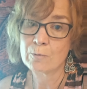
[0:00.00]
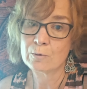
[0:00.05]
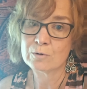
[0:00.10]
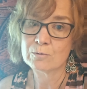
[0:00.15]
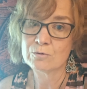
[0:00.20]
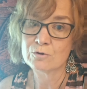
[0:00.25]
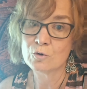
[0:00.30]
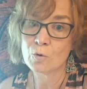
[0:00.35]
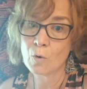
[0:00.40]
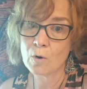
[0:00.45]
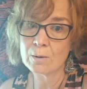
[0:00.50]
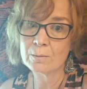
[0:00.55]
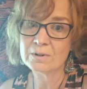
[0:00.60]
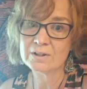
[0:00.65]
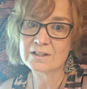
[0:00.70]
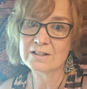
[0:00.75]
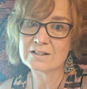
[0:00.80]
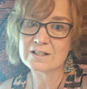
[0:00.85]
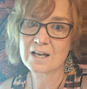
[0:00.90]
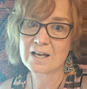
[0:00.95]
would
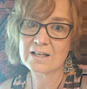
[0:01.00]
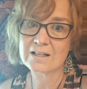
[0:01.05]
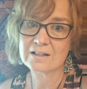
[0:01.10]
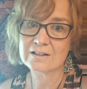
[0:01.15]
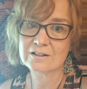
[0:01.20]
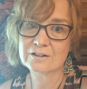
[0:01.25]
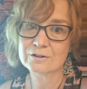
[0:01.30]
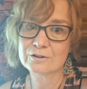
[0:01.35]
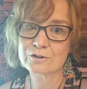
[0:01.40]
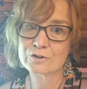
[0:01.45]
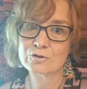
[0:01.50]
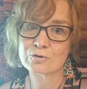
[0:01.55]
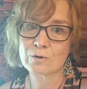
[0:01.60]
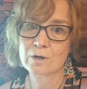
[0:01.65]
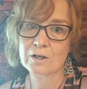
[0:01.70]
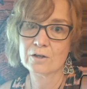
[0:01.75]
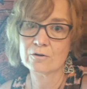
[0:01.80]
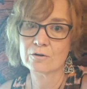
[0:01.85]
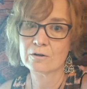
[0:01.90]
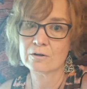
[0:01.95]
normally take an
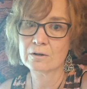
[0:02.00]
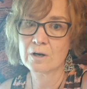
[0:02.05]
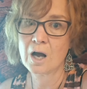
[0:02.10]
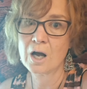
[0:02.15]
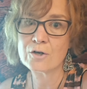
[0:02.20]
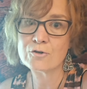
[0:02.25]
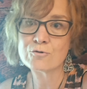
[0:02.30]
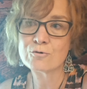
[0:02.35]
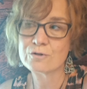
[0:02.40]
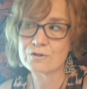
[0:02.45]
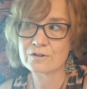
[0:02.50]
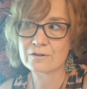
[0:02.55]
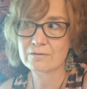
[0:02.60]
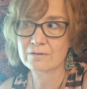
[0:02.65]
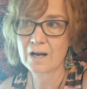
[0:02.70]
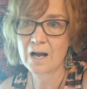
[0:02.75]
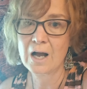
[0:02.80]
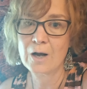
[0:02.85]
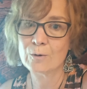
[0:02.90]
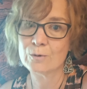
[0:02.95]
illustrator hundreds of
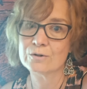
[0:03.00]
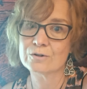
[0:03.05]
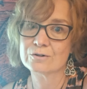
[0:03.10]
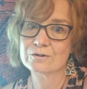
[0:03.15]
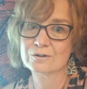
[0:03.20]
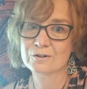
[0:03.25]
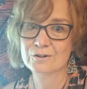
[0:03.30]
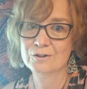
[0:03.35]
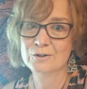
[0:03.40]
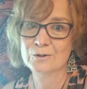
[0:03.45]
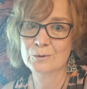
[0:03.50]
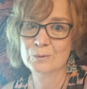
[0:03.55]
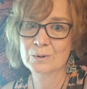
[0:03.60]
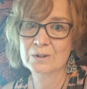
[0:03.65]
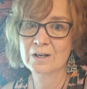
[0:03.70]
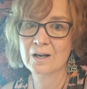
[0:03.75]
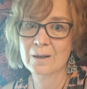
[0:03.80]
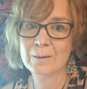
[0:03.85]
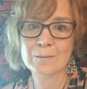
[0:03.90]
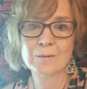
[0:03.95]
hours to do,
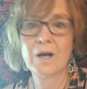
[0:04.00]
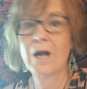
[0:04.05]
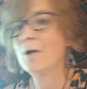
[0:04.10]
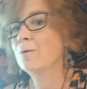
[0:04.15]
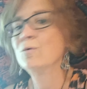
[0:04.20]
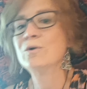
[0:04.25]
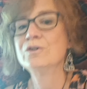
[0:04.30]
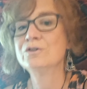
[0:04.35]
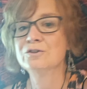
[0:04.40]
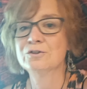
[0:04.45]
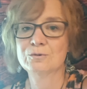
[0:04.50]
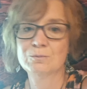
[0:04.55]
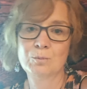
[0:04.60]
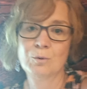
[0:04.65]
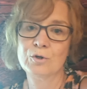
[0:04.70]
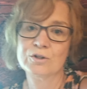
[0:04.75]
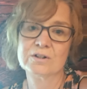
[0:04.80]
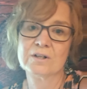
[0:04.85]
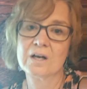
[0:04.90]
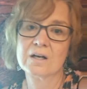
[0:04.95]
and I wouldn't
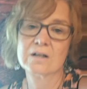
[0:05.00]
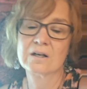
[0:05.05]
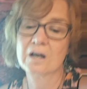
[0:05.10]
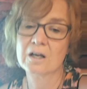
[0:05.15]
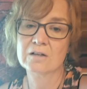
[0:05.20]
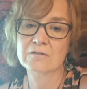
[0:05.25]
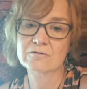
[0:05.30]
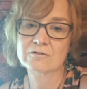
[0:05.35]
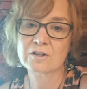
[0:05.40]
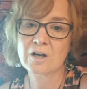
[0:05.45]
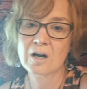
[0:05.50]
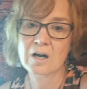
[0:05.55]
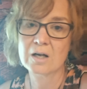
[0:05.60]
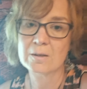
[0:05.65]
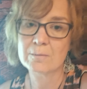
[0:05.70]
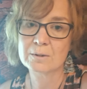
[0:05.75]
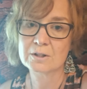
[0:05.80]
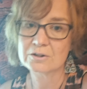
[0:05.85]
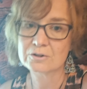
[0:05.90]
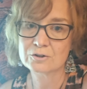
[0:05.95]
put that kind of
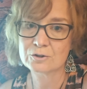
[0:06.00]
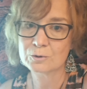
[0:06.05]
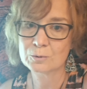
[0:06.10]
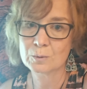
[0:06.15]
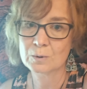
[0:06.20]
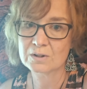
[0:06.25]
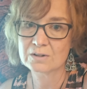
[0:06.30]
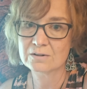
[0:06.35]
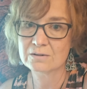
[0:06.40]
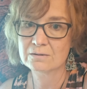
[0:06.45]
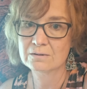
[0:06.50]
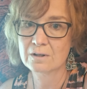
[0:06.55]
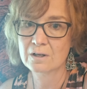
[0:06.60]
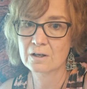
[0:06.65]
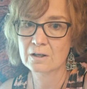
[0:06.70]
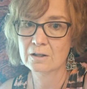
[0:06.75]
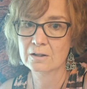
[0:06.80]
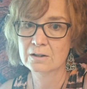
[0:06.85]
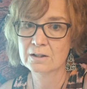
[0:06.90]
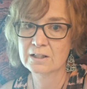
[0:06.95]
time into an
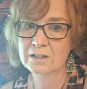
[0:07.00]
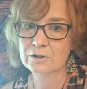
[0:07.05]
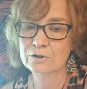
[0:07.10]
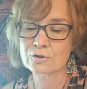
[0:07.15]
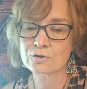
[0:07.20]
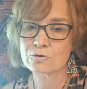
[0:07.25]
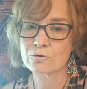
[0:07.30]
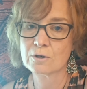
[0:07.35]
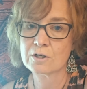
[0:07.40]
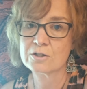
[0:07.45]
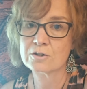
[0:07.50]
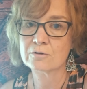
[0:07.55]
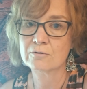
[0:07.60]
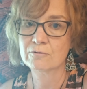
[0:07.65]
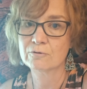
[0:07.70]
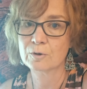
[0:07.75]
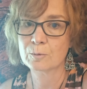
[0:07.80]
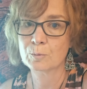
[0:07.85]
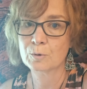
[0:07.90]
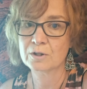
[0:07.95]
illustration
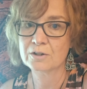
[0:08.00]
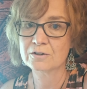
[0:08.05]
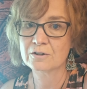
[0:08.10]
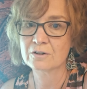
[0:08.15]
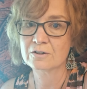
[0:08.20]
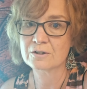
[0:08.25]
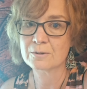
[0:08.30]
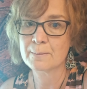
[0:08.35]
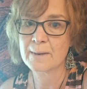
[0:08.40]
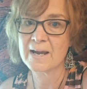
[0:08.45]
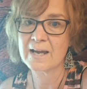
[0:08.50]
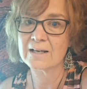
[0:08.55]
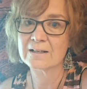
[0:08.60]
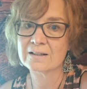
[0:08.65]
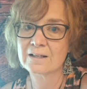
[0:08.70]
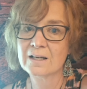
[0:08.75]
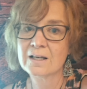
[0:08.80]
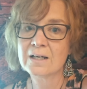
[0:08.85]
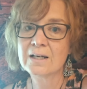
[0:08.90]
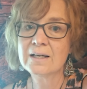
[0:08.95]
for print on demand.
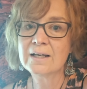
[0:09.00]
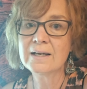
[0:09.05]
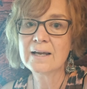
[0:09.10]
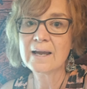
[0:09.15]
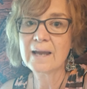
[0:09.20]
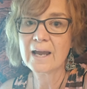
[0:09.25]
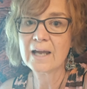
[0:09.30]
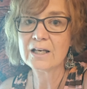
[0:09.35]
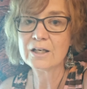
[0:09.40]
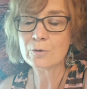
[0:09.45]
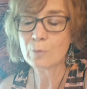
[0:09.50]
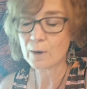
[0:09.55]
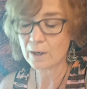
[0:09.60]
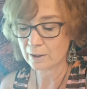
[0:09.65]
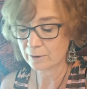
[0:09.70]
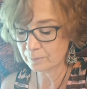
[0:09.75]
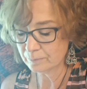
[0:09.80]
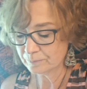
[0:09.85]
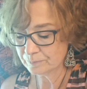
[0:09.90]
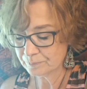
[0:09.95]

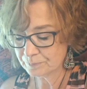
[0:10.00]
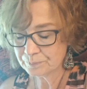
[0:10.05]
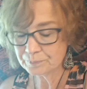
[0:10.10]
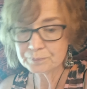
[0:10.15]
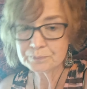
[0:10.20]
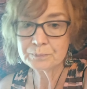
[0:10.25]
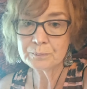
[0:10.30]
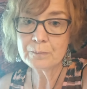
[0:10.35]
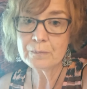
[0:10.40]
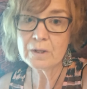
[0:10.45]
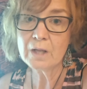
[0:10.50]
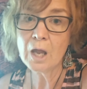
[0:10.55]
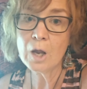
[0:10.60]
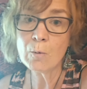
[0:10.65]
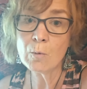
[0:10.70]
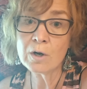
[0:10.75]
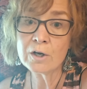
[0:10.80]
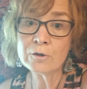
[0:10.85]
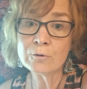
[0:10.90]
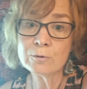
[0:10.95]
Anyway, I
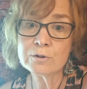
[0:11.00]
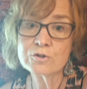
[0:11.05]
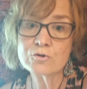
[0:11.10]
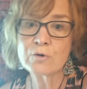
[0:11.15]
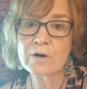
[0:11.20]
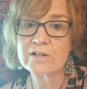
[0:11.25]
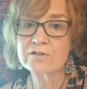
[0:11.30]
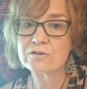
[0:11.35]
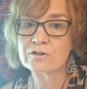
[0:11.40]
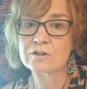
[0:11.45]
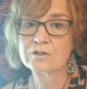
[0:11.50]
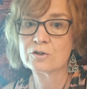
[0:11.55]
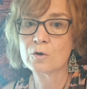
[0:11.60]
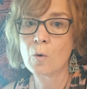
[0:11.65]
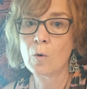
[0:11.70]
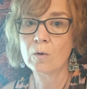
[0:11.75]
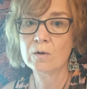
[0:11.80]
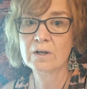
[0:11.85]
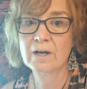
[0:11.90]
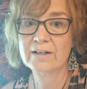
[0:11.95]
want to address this
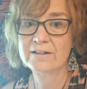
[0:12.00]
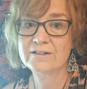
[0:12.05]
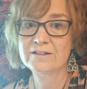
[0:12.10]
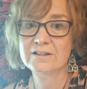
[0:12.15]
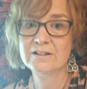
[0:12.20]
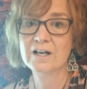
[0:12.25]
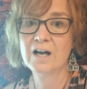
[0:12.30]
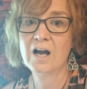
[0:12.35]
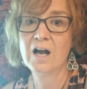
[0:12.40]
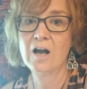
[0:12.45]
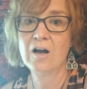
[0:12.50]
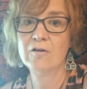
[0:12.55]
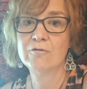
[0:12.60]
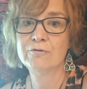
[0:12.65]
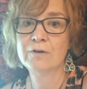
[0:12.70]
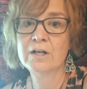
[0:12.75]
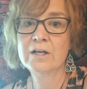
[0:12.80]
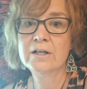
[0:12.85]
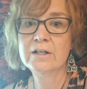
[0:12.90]
whole idea of